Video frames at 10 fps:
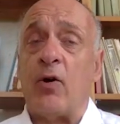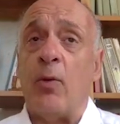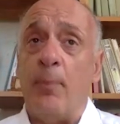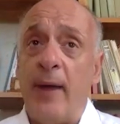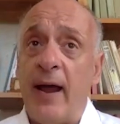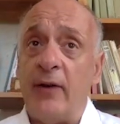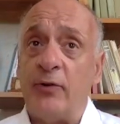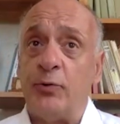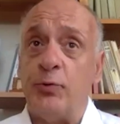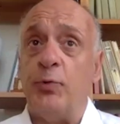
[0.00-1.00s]

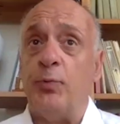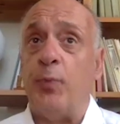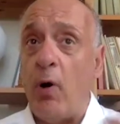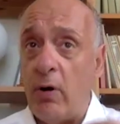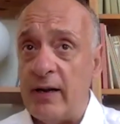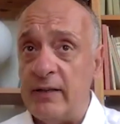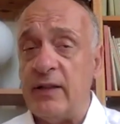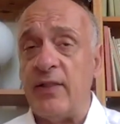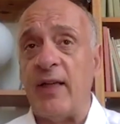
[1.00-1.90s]
Compared to Poland,